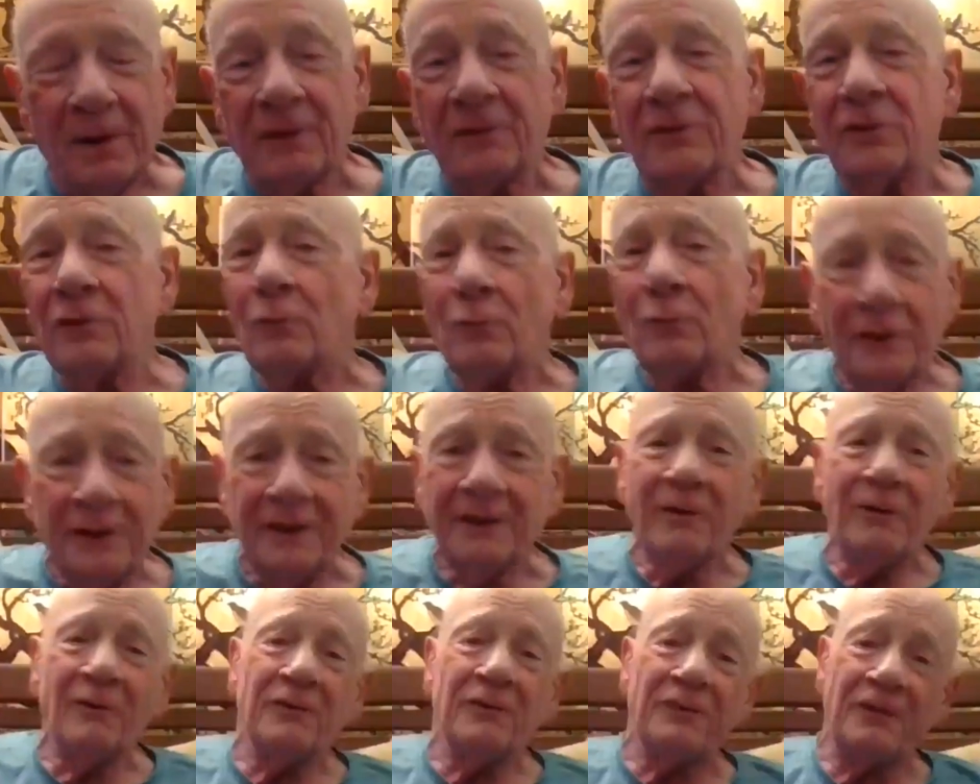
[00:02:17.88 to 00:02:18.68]
But the
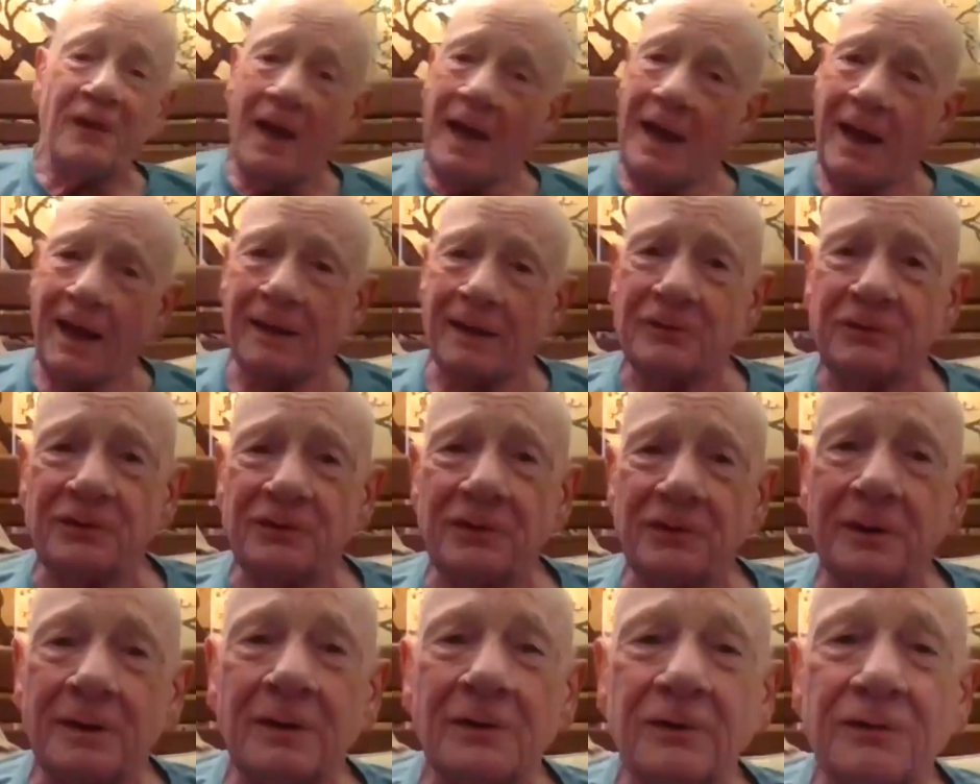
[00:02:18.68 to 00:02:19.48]
real fact
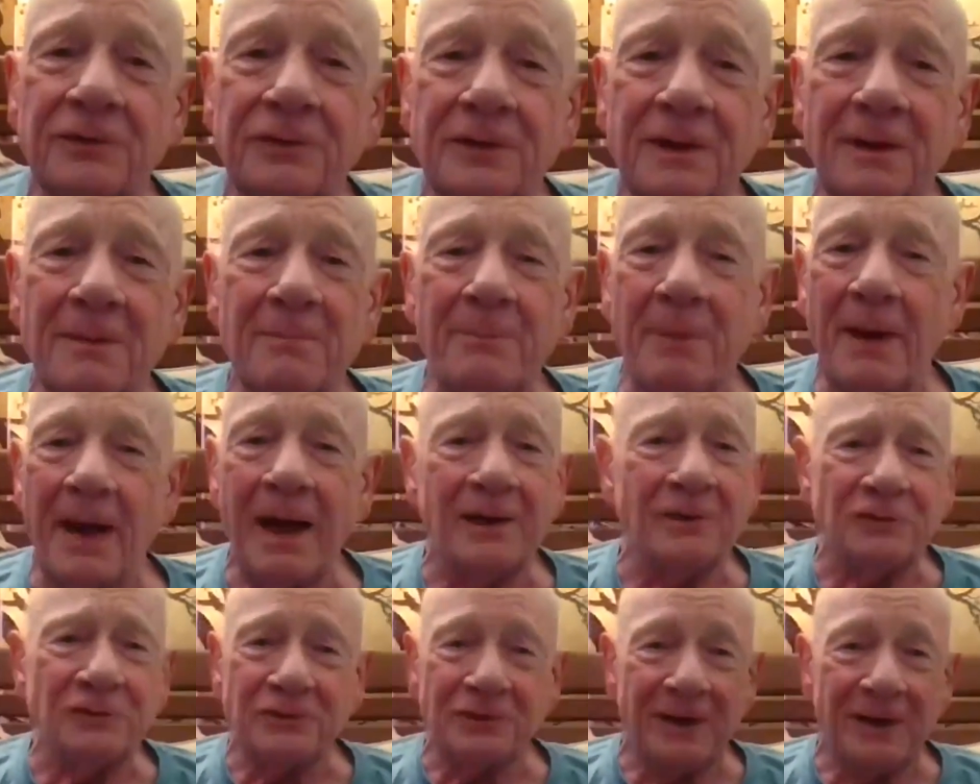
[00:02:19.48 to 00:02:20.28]
is that
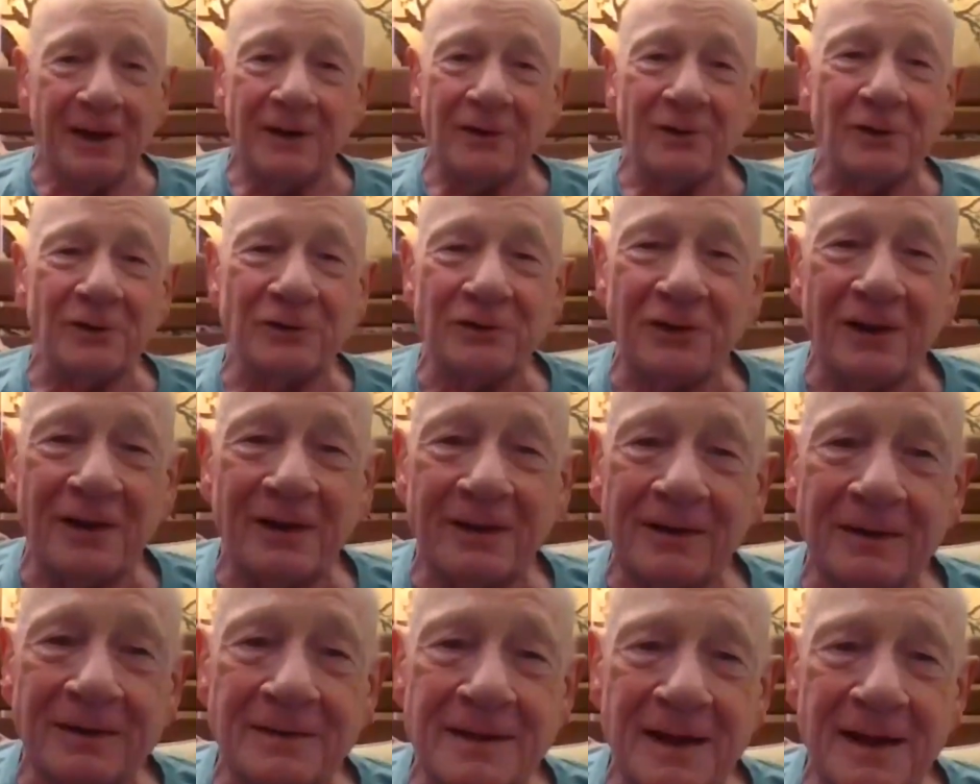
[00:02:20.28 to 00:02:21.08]
bystanders
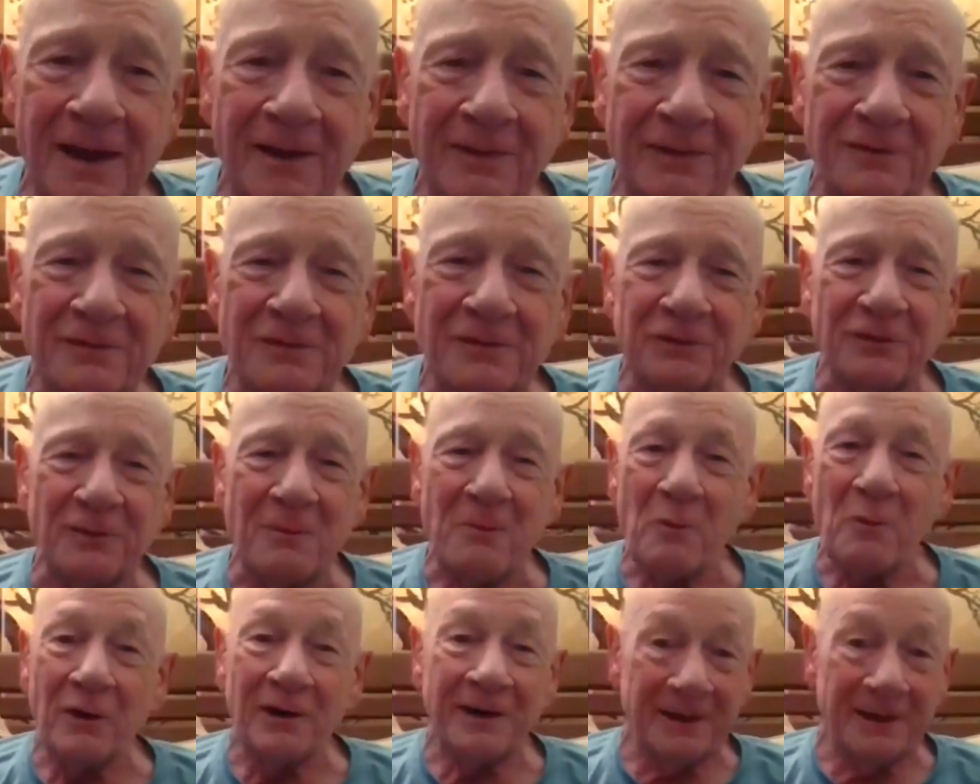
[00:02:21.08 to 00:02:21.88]
at the death of
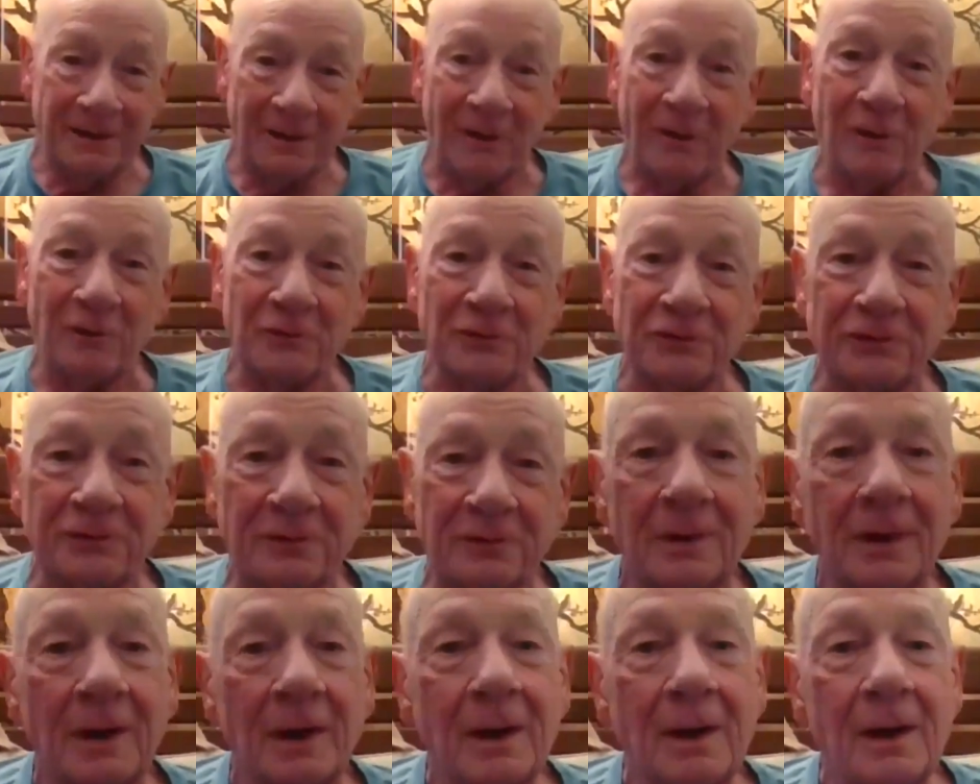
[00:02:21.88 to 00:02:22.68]
someone
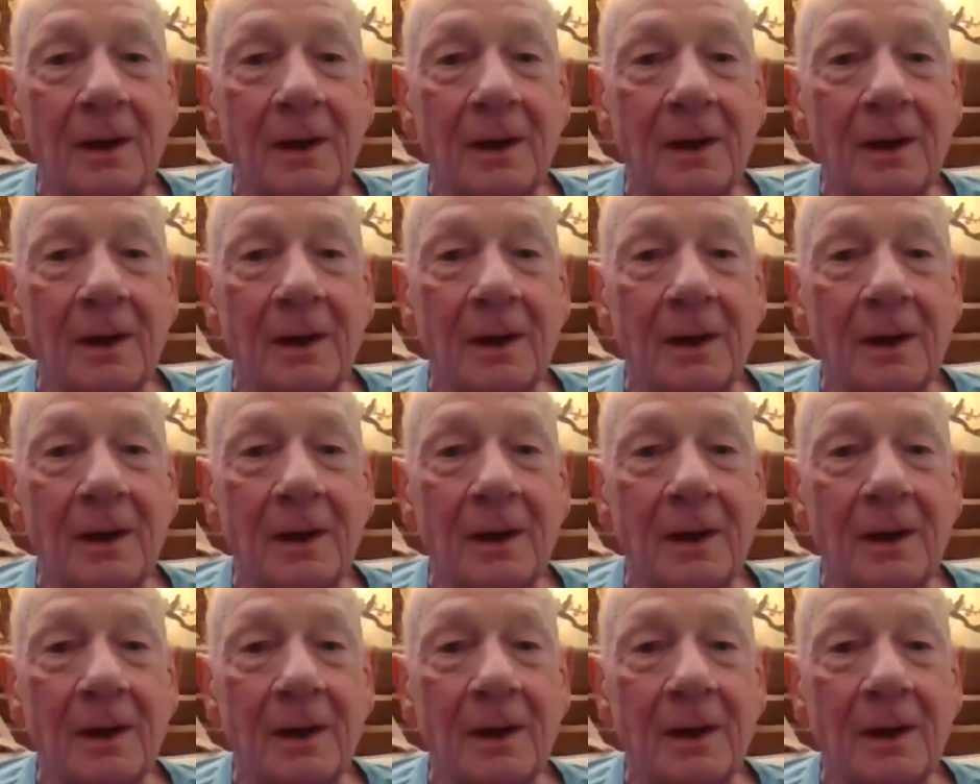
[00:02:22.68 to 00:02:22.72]
else